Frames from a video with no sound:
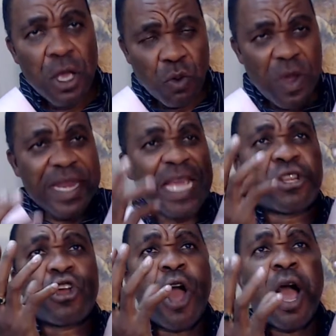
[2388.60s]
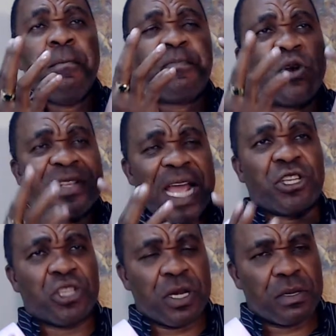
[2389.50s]
With it come
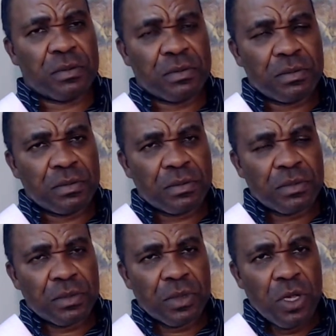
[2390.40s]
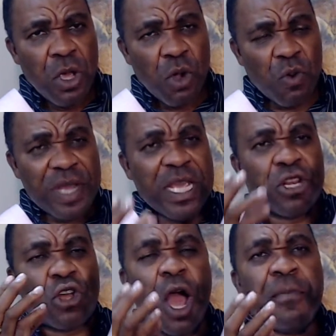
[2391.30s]
protection. With
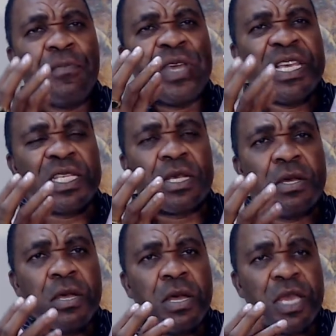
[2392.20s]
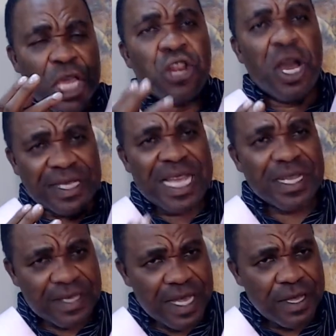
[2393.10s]
it come his
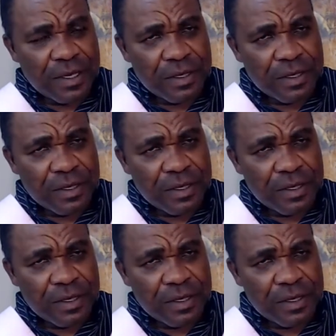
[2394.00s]
innocency.